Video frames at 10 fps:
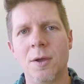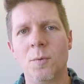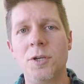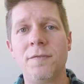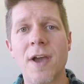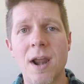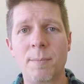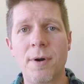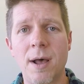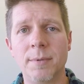When you've got a
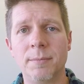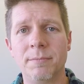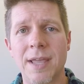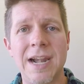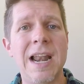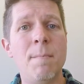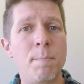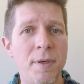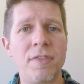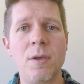problem in an
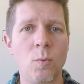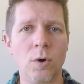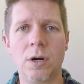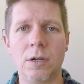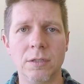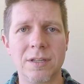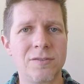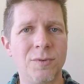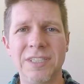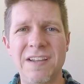empathy world
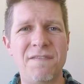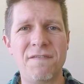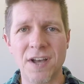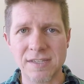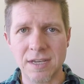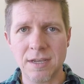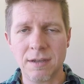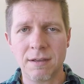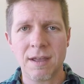that's really fuzzy,